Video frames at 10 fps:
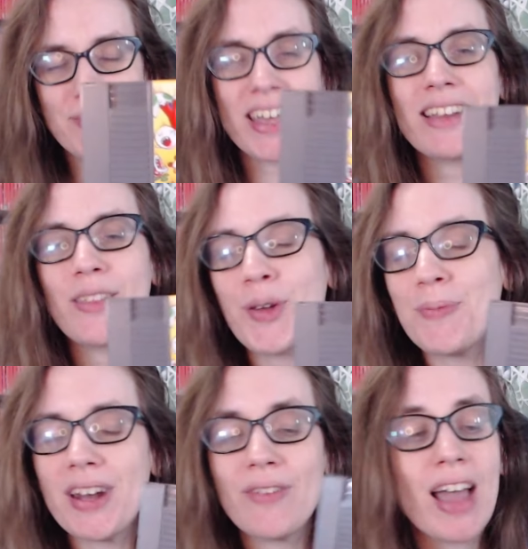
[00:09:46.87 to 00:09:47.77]
played a little
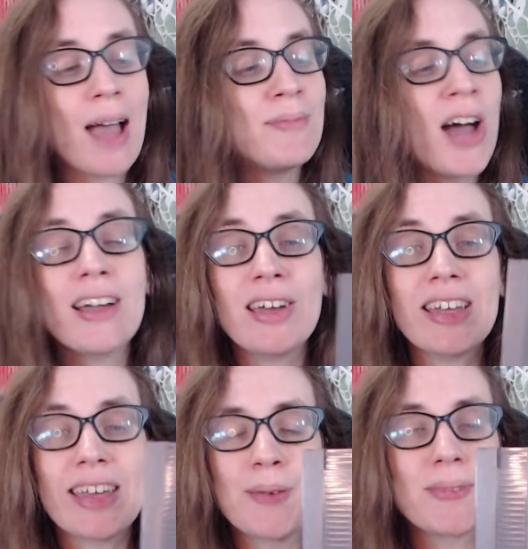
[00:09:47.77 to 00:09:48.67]
bit of it. I'm not good
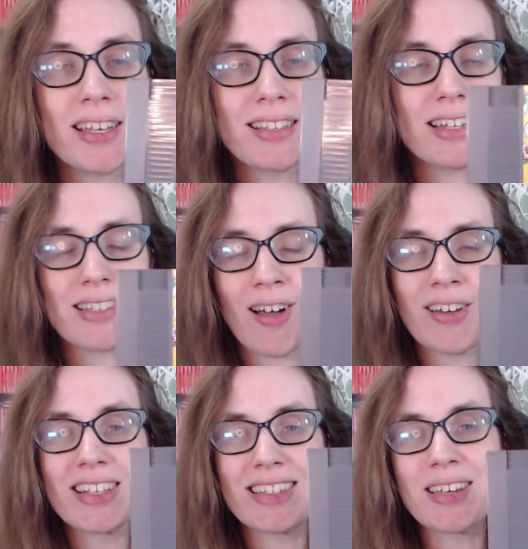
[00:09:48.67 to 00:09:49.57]
at games like this,
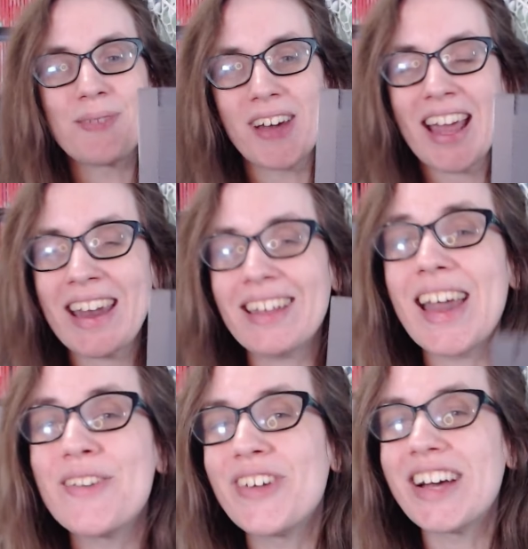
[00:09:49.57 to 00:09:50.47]
honestly, but I had a lot
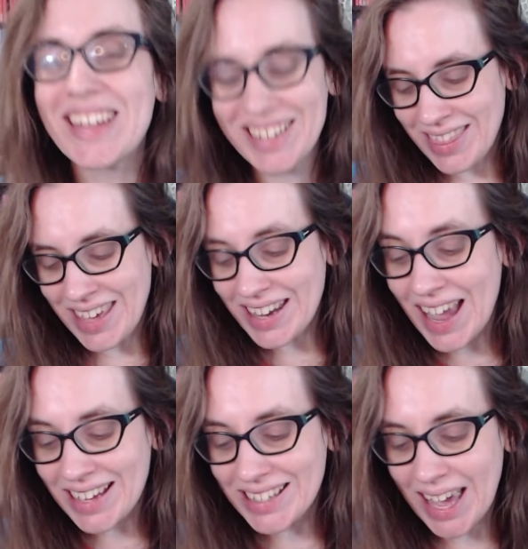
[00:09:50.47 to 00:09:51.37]
of fun. The
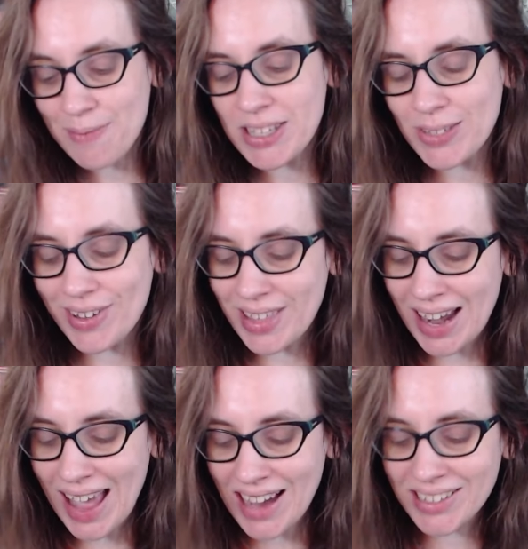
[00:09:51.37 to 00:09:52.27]
next game is one that
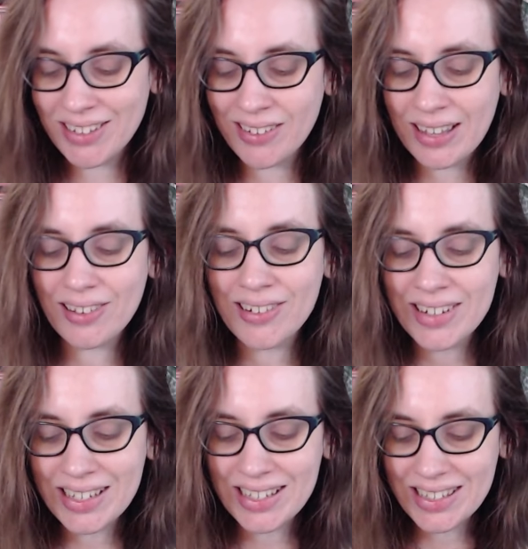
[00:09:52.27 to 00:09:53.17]
I actually only learned
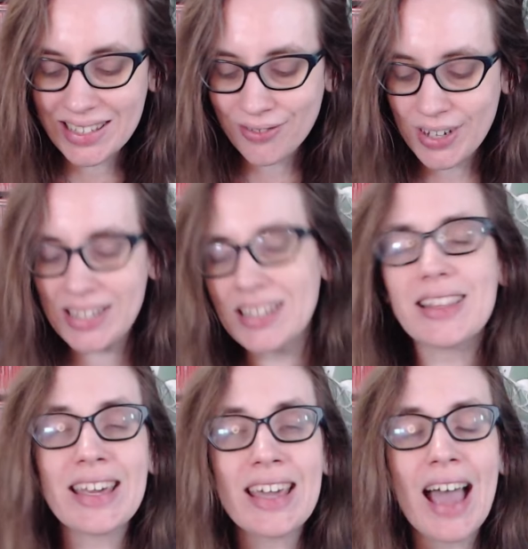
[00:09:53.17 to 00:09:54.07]
existed
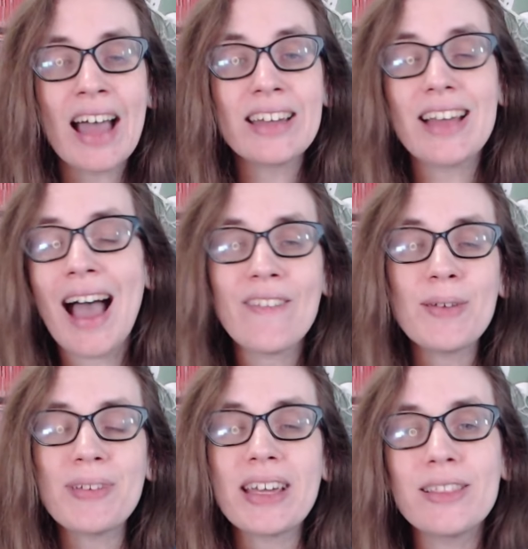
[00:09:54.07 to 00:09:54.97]
recently. I
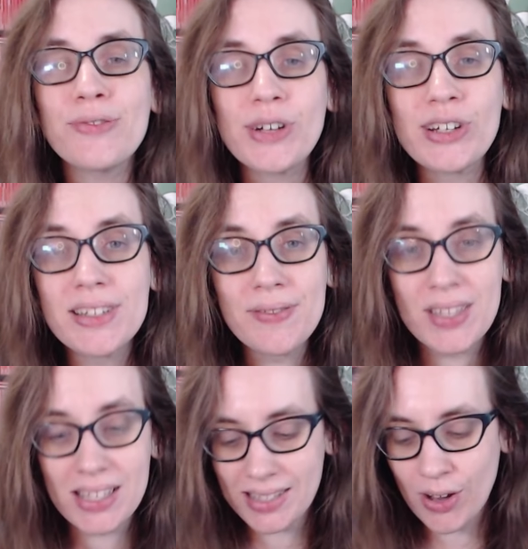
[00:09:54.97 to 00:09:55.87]
haven't played the first of
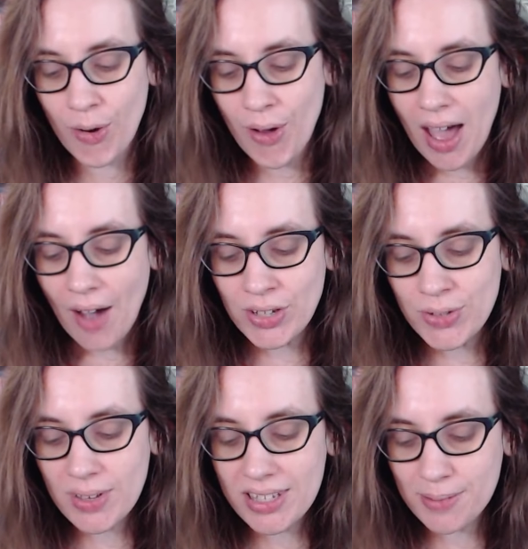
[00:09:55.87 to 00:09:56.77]
this, so I was
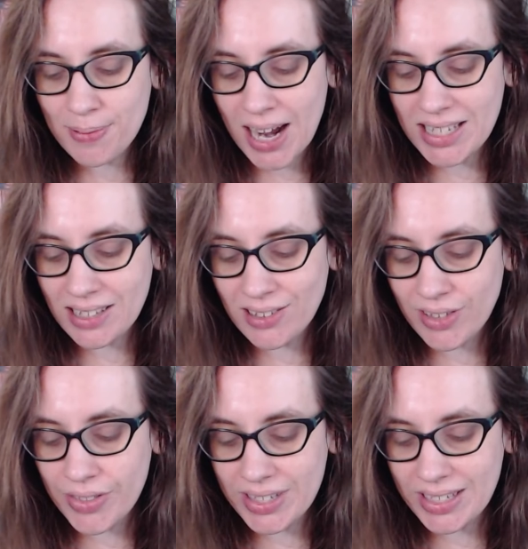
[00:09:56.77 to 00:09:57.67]
really surprised to learn
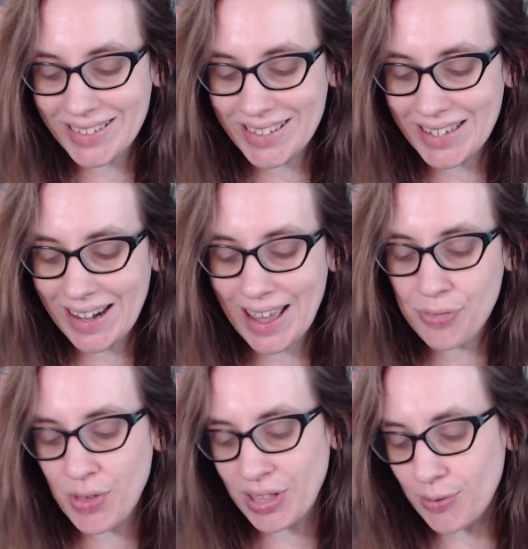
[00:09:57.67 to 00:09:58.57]
that this existed. And I
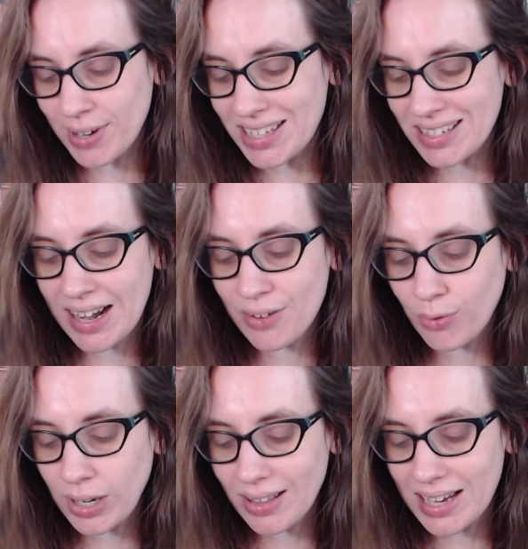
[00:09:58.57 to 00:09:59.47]
think the reason I didn't
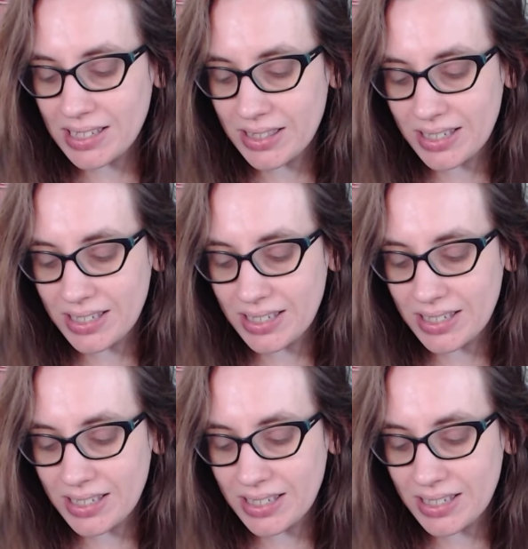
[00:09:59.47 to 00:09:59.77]
realize that this